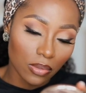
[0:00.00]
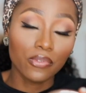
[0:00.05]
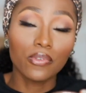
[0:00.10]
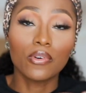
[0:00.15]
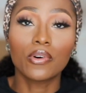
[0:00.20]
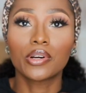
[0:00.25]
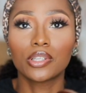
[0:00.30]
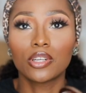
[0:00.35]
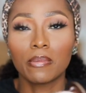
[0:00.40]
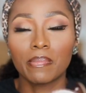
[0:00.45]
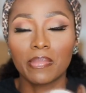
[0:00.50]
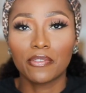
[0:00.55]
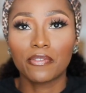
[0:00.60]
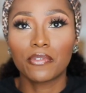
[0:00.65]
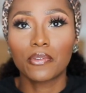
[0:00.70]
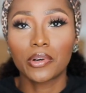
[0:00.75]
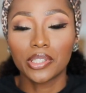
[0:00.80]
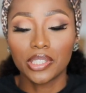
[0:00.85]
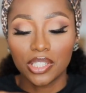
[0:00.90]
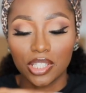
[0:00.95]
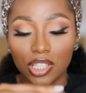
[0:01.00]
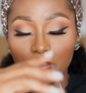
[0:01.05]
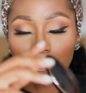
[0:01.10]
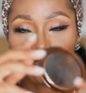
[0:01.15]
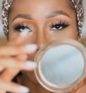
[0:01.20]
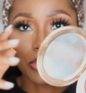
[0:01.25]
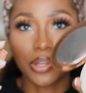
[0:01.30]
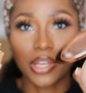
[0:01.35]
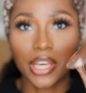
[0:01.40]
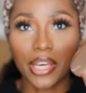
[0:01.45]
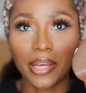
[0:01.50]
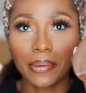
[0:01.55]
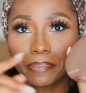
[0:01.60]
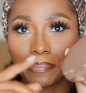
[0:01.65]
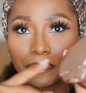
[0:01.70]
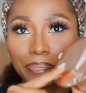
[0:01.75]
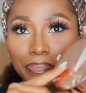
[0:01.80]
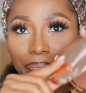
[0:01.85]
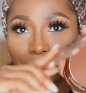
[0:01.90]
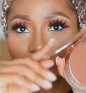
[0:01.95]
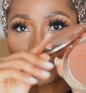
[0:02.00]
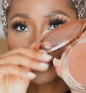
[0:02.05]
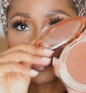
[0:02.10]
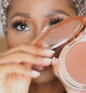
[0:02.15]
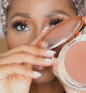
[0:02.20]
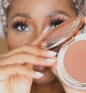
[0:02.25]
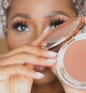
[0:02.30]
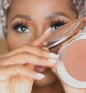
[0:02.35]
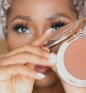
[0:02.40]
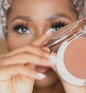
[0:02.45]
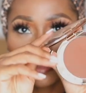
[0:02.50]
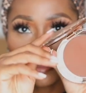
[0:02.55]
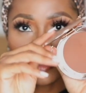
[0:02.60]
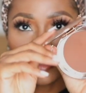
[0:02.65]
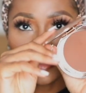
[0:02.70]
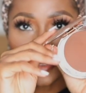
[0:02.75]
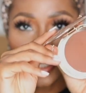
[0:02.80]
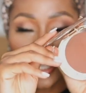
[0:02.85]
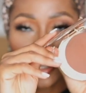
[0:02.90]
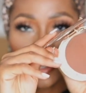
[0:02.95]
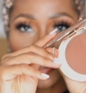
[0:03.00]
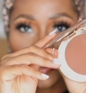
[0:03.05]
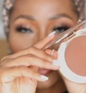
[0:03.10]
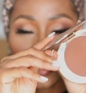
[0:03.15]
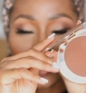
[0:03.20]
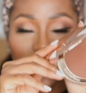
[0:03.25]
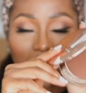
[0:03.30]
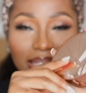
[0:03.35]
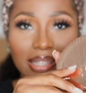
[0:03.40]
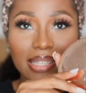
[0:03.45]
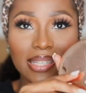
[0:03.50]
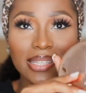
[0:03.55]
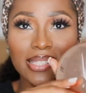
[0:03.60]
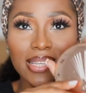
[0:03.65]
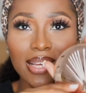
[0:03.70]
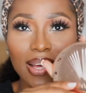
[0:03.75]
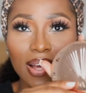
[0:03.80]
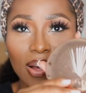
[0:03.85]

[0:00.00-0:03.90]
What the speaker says: for number 4 deep, okay? Looks like this.